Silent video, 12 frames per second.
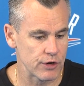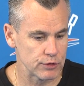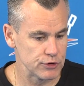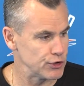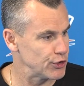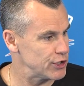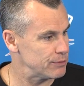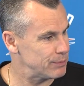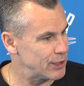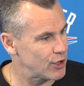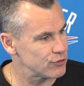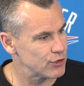they're resilient,
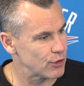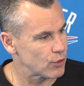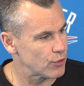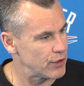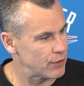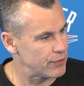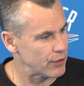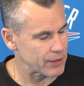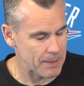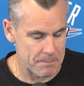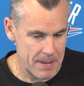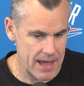because they're they're, they're
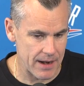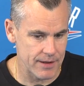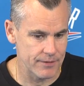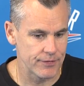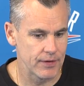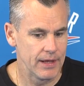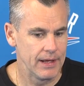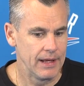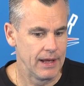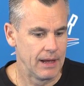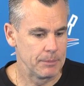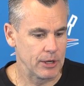competitive,
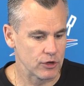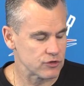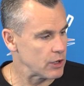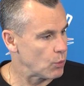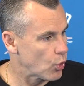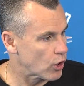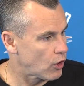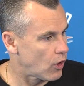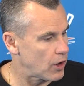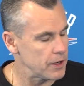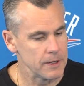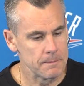because they work
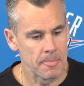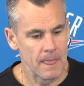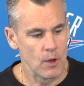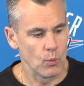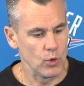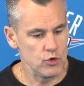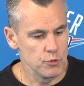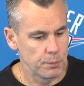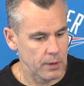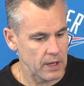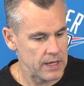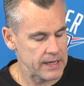hard. When you
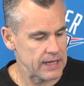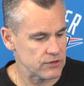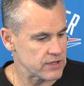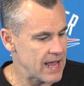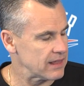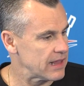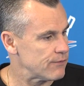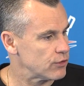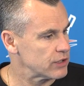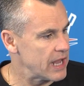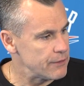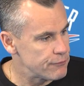play against that
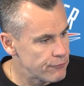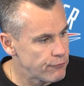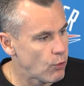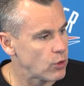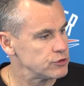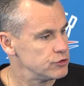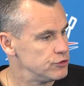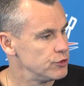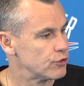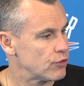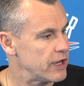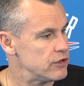level, it forces you
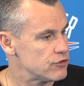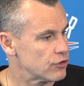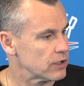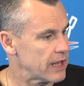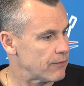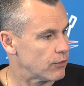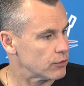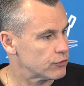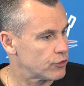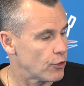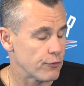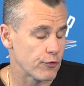to raise your level.
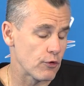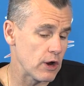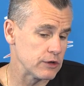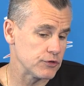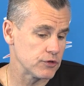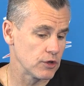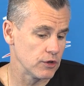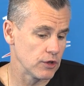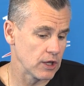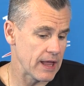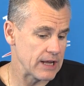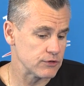So for us, the,
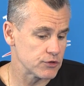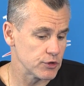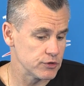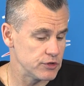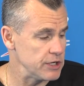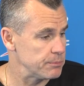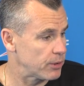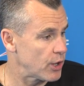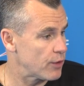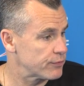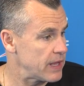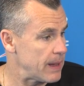the last 13
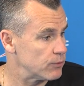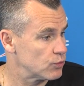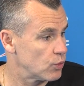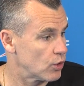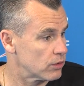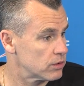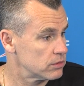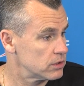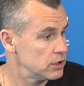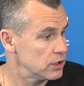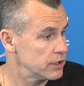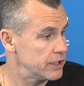playoff games were
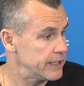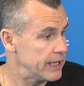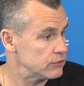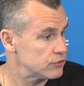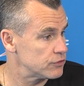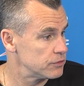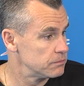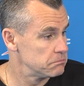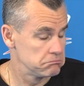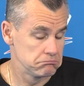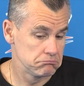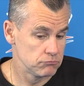clearly against
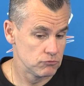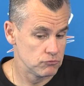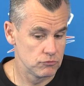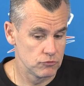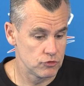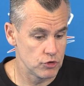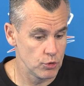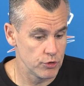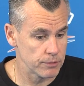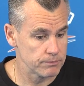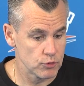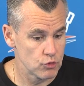two of
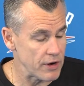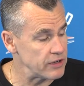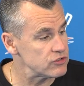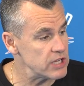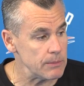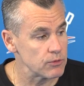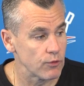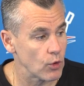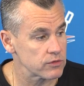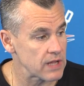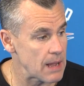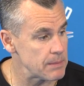the greatest teams of
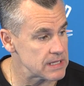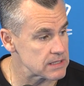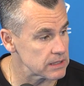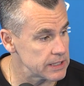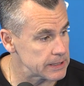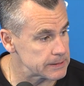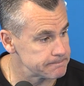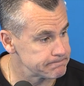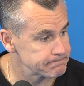all time in this league.